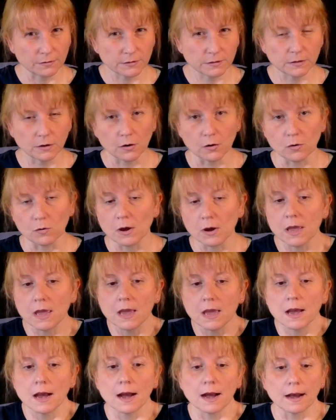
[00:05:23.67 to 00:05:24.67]
So
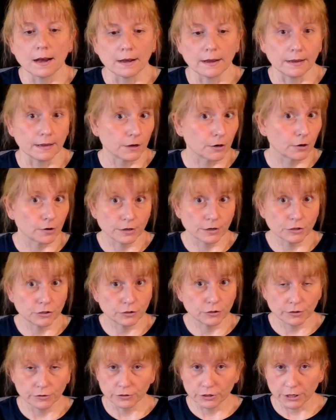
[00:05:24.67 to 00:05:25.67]
I encourage you
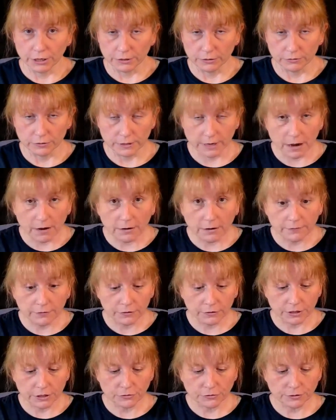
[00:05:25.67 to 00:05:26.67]
to go check those out if
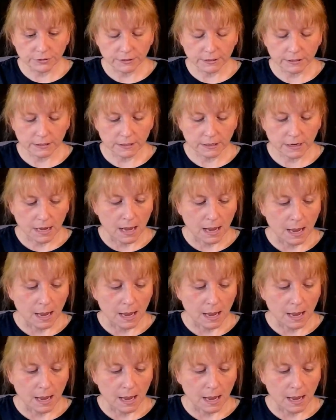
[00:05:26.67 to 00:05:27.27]
you're interested.